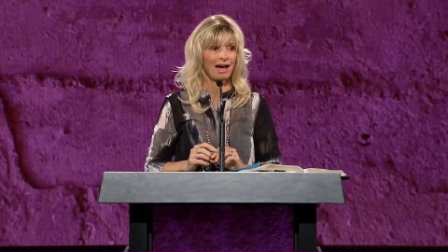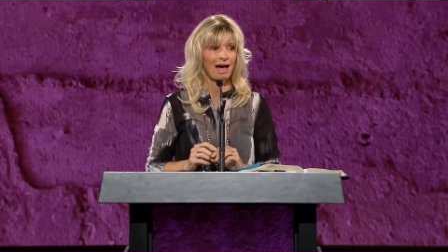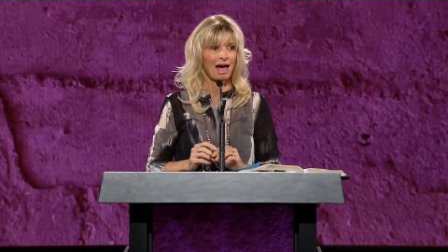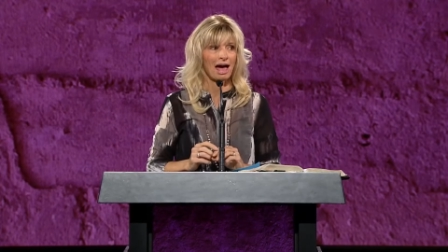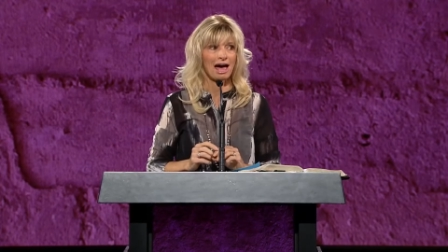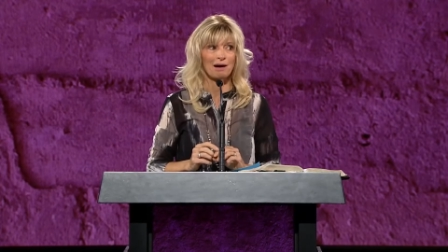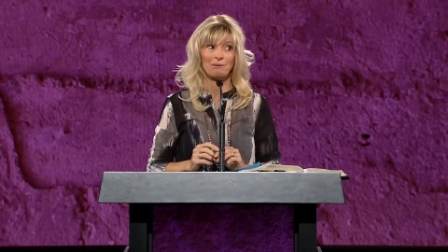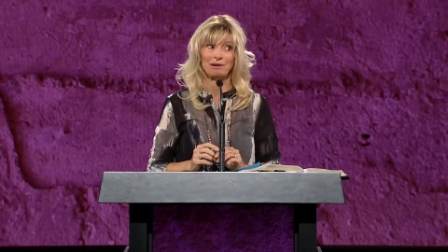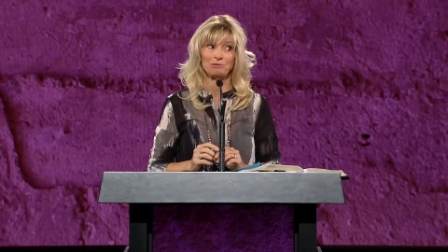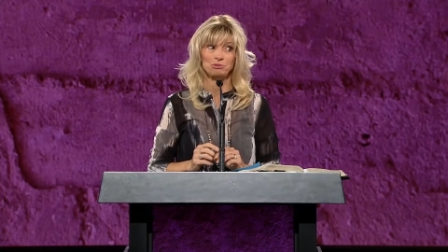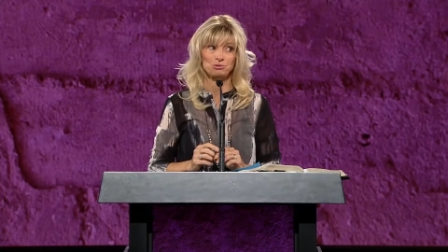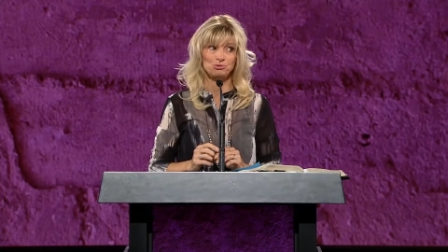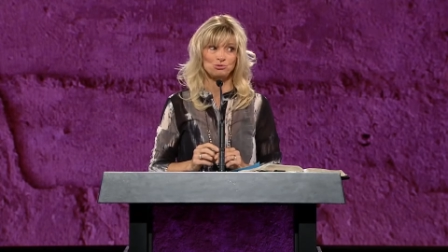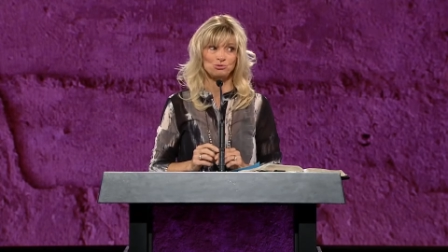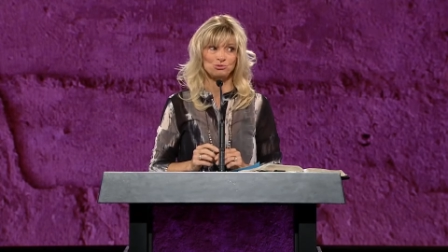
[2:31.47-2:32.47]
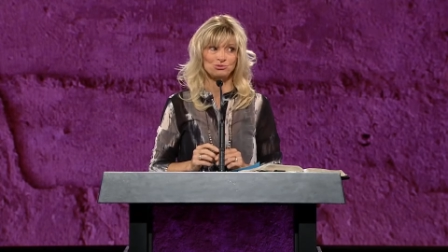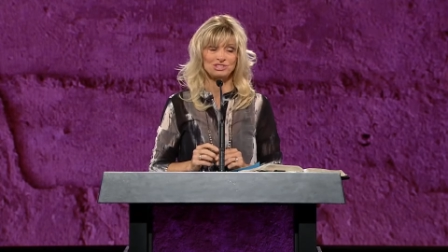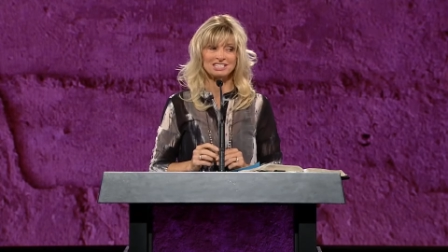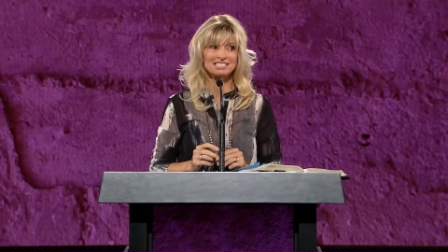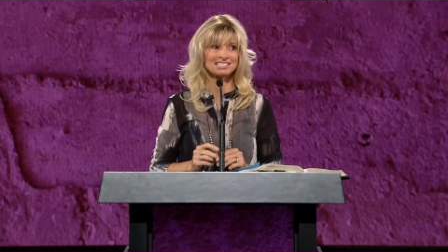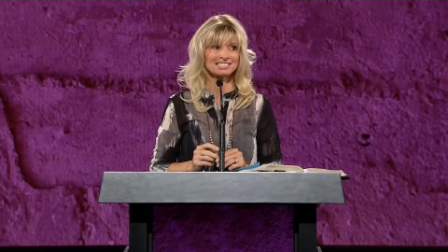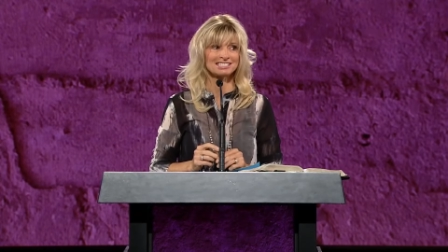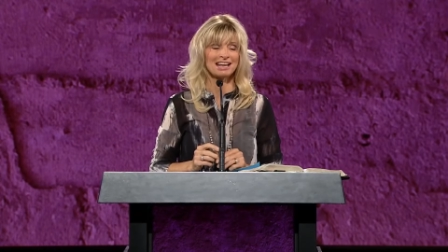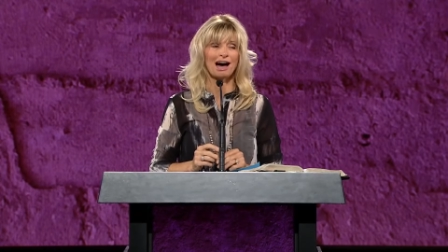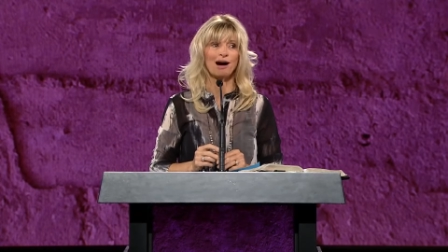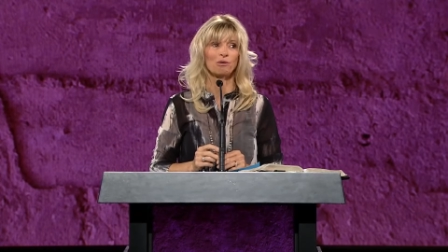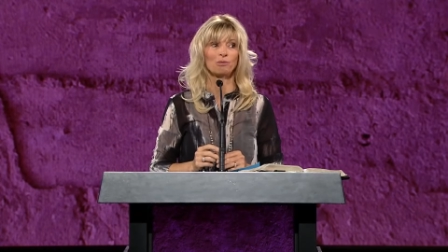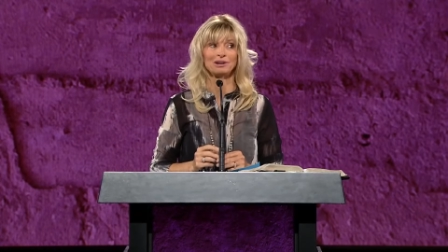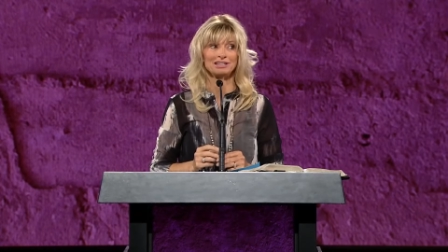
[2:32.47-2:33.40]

I went, ooh, this is not what